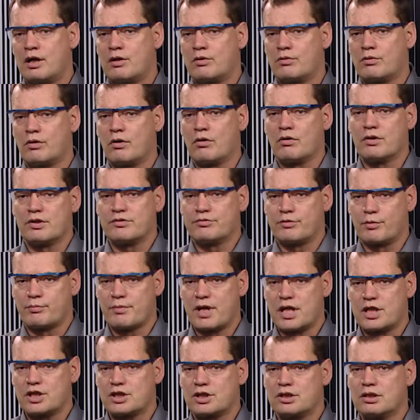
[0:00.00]
raw
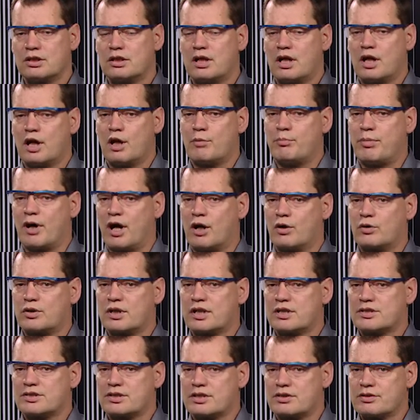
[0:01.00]
information
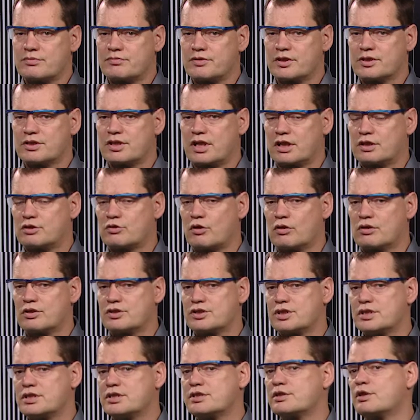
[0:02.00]
about the different
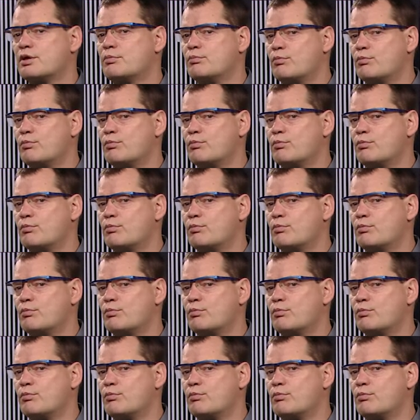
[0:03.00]
technologies